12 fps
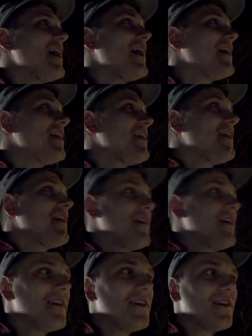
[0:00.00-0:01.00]
And
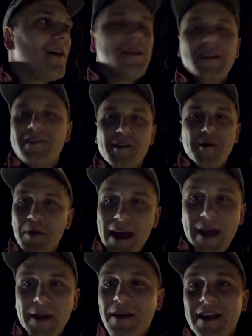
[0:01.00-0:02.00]
I mean, it's your
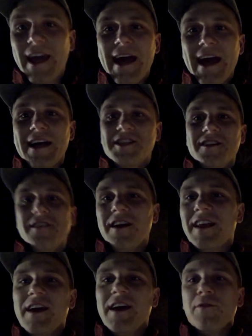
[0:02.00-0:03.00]
Plan B cache, and
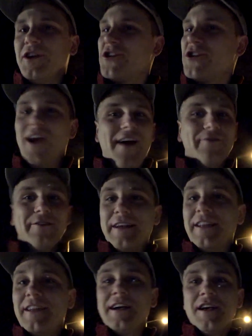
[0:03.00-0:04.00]
again, when you're
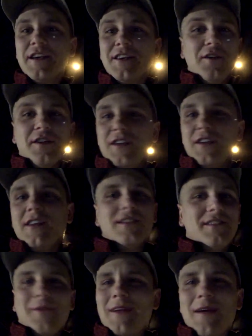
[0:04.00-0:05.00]
traveling,
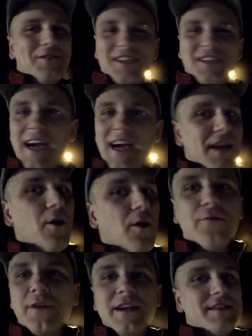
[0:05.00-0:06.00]
sometimes you just got to go
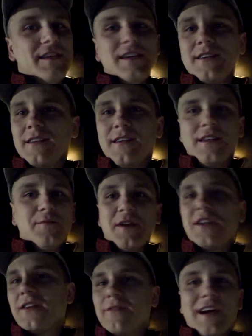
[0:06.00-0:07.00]
for easy,
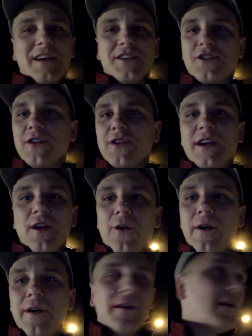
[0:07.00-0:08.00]
especially if you got a streak going.